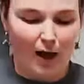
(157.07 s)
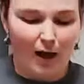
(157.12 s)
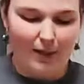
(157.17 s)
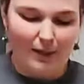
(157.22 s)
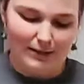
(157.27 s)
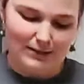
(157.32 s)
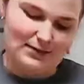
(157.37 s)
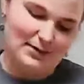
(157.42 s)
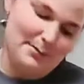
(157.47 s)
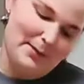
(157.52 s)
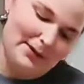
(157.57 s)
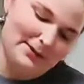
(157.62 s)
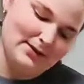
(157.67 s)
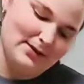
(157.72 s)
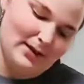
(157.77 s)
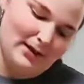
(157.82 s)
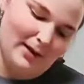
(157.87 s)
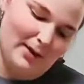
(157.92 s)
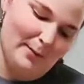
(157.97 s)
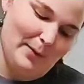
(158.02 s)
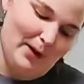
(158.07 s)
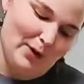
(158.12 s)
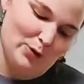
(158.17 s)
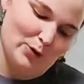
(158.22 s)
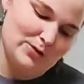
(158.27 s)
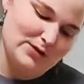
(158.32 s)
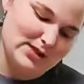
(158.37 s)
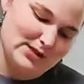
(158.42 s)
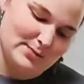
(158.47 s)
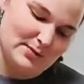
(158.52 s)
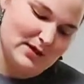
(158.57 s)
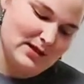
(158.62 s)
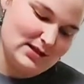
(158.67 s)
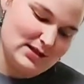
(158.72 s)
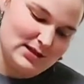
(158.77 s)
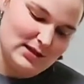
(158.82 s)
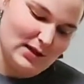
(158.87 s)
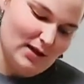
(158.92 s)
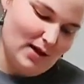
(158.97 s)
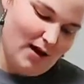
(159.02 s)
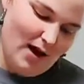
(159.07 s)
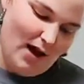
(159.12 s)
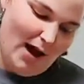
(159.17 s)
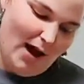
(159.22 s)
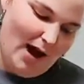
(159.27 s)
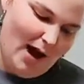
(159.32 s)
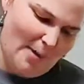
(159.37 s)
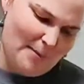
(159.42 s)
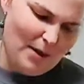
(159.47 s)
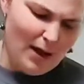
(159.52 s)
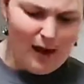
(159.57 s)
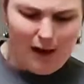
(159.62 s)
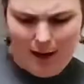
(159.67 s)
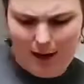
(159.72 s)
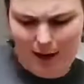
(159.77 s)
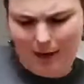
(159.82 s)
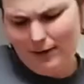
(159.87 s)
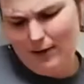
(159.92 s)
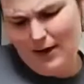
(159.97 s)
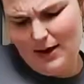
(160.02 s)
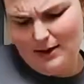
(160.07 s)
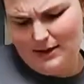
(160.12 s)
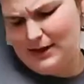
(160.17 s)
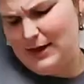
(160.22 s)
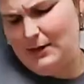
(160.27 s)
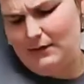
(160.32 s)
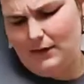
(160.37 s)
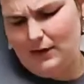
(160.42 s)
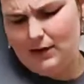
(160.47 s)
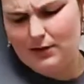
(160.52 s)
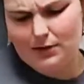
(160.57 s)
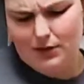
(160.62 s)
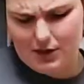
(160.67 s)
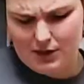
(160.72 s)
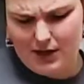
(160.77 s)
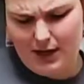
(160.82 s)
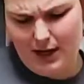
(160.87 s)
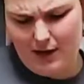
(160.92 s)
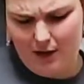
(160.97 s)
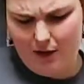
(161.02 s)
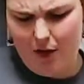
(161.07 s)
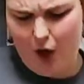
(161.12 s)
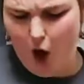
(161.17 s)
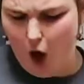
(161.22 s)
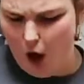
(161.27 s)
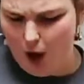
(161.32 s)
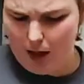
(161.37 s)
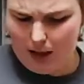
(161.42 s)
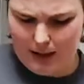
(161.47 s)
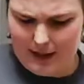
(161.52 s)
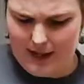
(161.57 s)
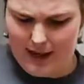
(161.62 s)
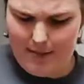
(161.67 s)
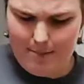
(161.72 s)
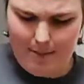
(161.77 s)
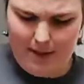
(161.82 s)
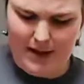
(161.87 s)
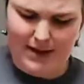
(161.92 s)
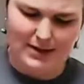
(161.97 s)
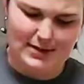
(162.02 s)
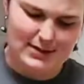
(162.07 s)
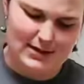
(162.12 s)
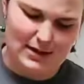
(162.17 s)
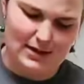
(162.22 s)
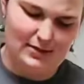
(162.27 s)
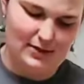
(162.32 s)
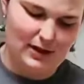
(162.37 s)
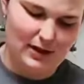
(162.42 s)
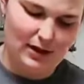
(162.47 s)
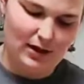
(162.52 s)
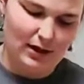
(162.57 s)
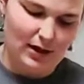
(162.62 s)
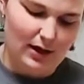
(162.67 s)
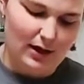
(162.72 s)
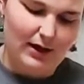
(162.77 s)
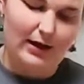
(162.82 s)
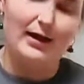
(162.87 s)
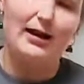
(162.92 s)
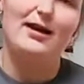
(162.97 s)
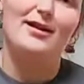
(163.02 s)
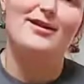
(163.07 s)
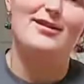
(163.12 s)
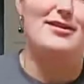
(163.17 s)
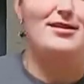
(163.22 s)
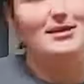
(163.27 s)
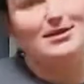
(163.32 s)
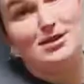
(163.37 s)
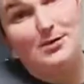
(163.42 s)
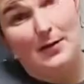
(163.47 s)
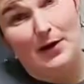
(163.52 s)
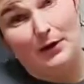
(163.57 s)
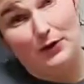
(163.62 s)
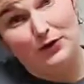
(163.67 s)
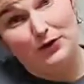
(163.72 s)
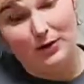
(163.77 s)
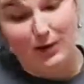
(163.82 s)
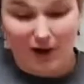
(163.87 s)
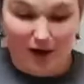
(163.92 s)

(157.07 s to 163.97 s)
That's the best thing about Christmas and Thanksgiving, just kind of the holiday bake season, is the smells.